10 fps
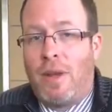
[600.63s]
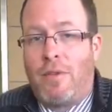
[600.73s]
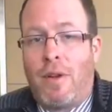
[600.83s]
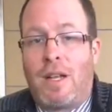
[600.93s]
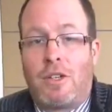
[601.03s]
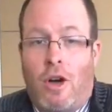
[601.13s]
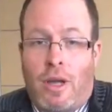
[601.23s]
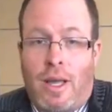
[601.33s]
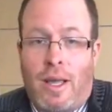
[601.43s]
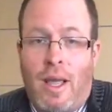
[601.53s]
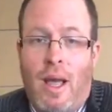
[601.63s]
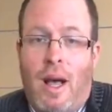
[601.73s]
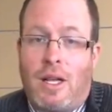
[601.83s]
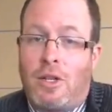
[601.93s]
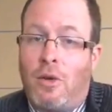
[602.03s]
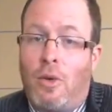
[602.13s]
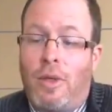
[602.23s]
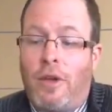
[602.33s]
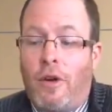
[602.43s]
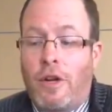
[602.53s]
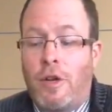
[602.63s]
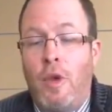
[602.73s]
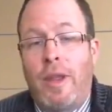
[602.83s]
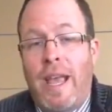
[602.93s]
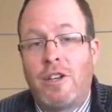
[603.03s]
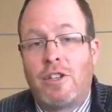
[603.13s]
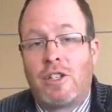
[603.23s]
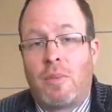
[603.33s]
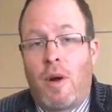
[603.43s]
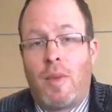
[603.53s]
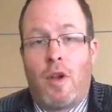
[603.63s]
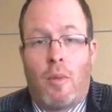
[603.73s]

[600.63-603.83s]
doing if they're not talking. Mm-hmm. Uh, so the, your communications department,